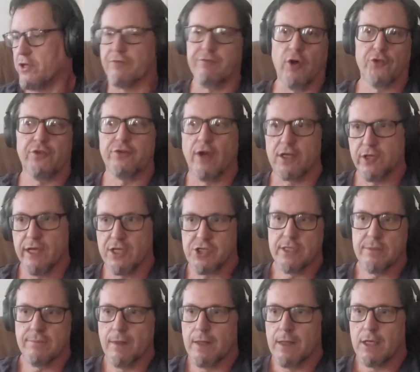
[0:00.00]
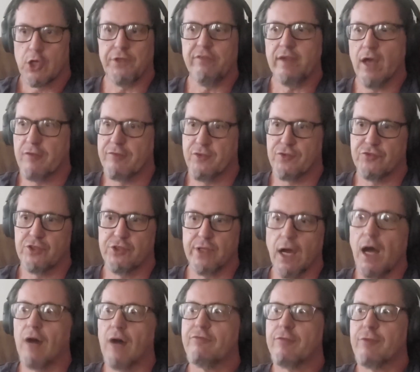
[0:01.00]
a false indoctrination, cleaving off and stealing
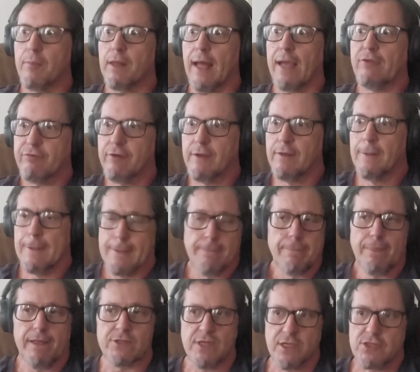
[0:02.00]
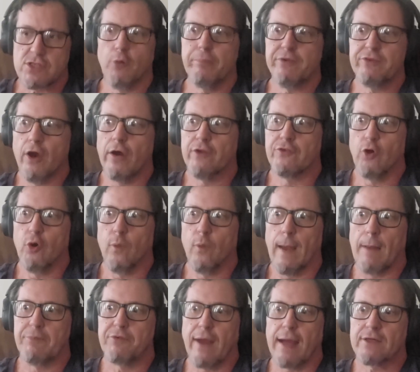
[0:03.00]
off from a life. It's so bizarre and so
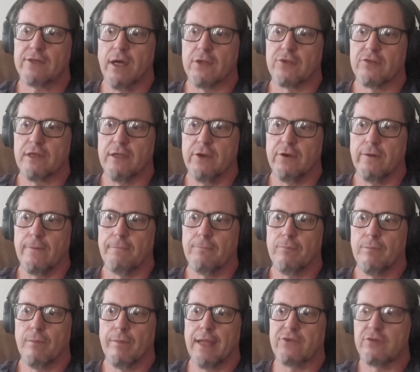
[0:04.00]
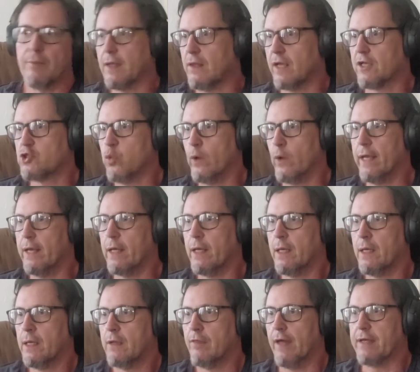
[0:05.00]
abstract to us here that something like a twin
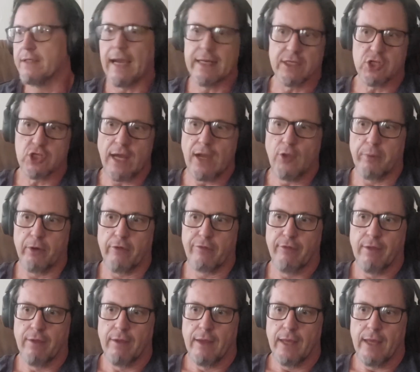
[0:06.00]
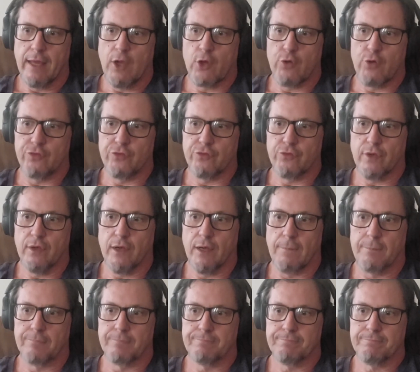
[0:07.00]
that died at childbirth, whose
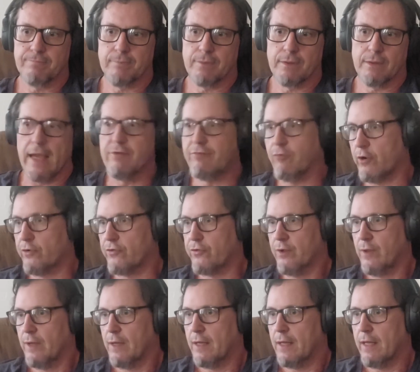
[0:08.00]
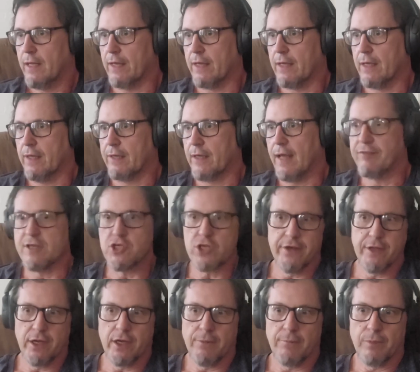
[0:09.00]
life force and life
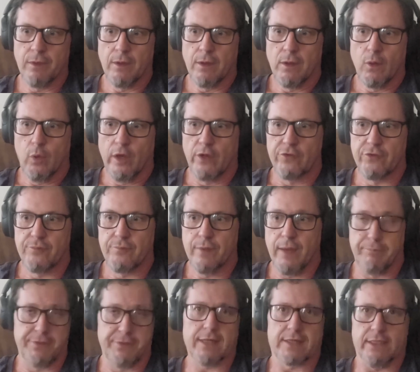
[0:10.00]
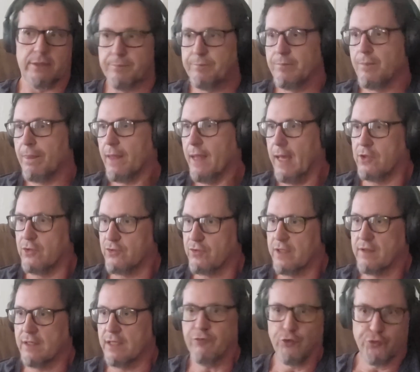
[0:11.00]
agenda was abducted, and you see
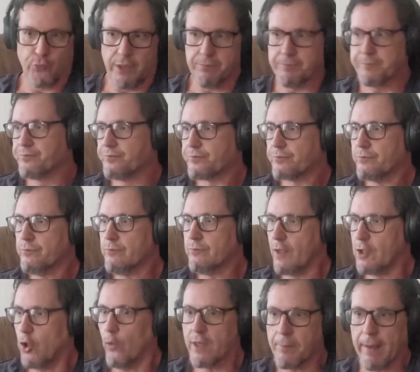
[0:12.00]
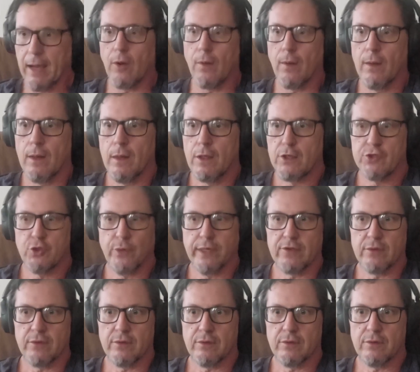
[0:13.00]
the evil twin going about doing
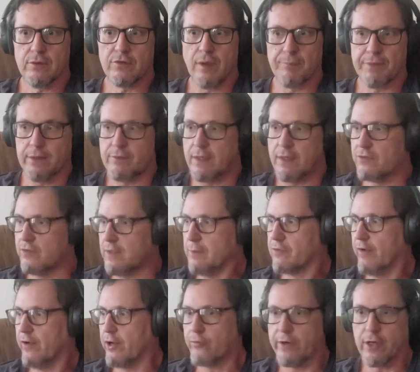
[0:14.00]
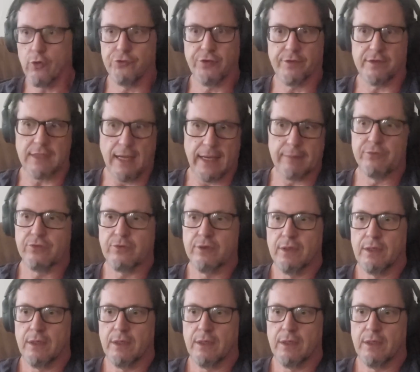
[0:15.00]
something that seems very critical to the times,